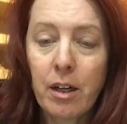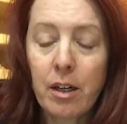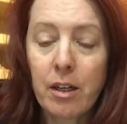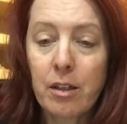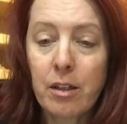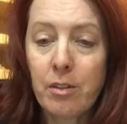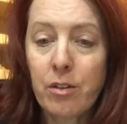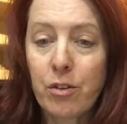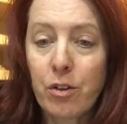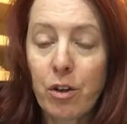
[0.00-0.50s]

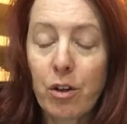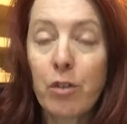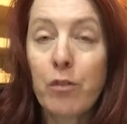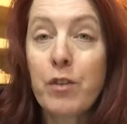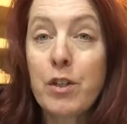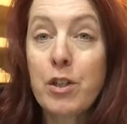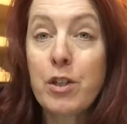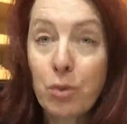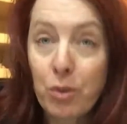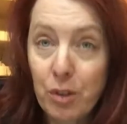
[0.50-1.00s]
the
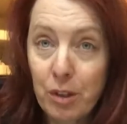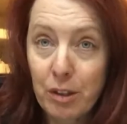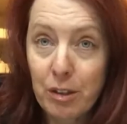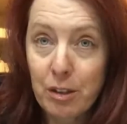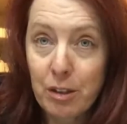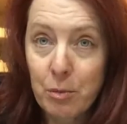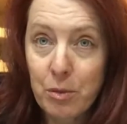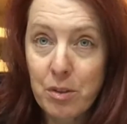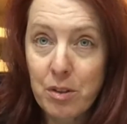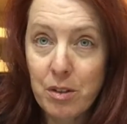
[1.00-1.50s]
RV
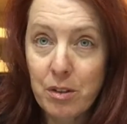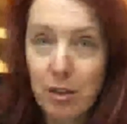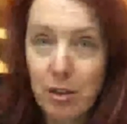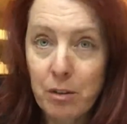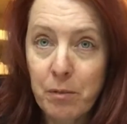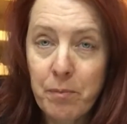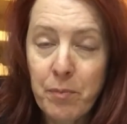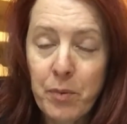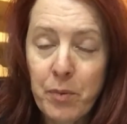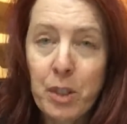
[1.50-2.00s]
toilet that was in
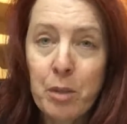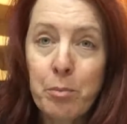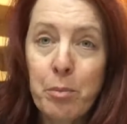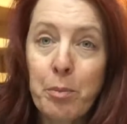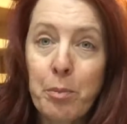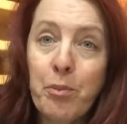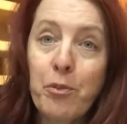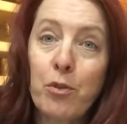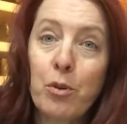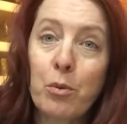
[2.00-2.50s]
there.
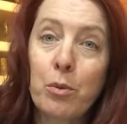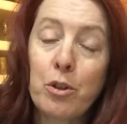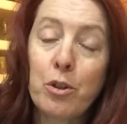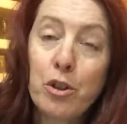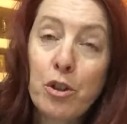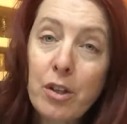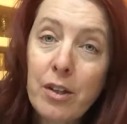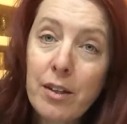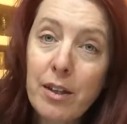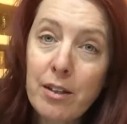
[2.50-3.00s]
But before we
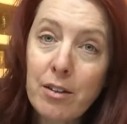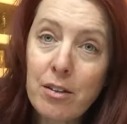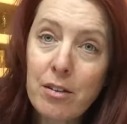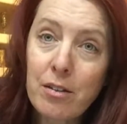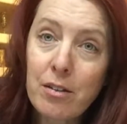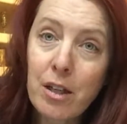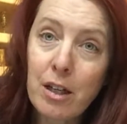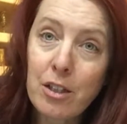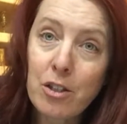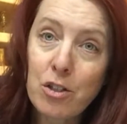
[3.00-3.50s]
show you
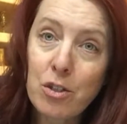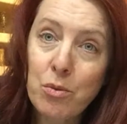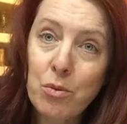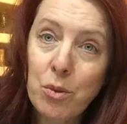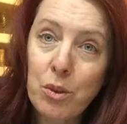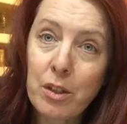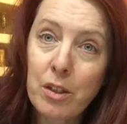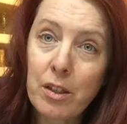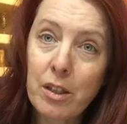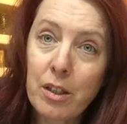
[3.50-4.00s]
that, I just
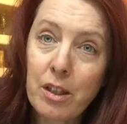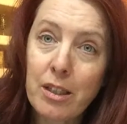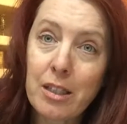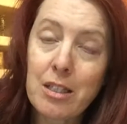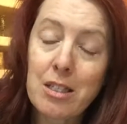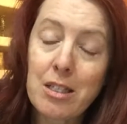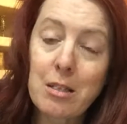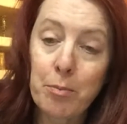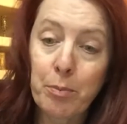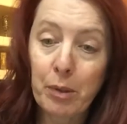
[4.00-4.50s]
wanted to kind
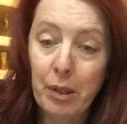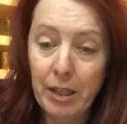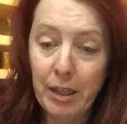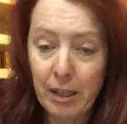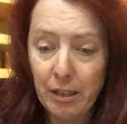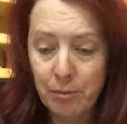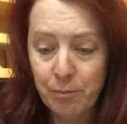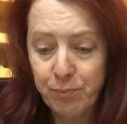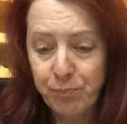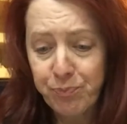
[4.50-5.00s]
of
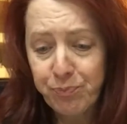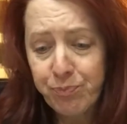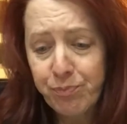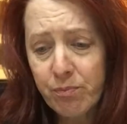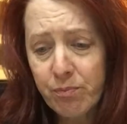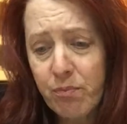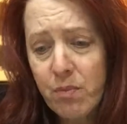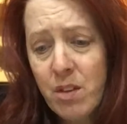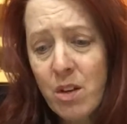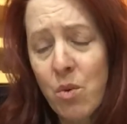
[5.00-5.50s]
explain
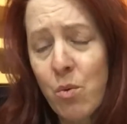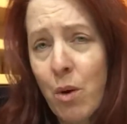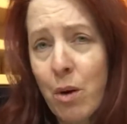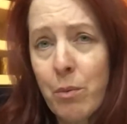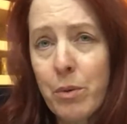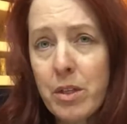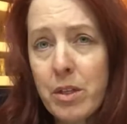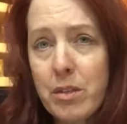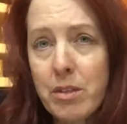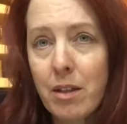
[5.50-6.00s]

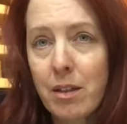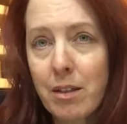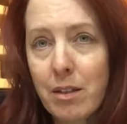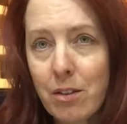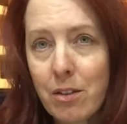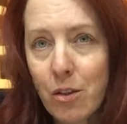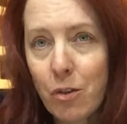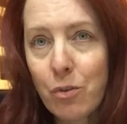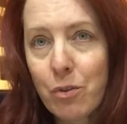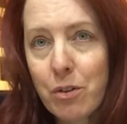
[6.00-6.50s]
why we
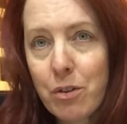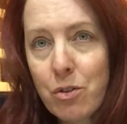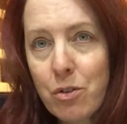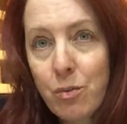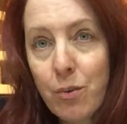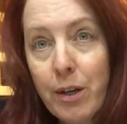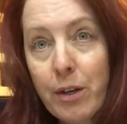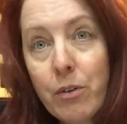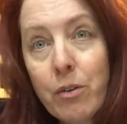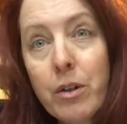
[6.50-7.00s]
decided to go
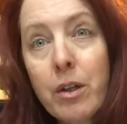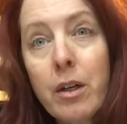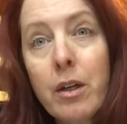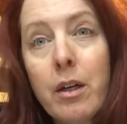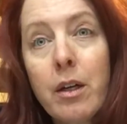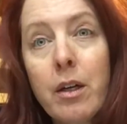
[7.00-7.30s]
this route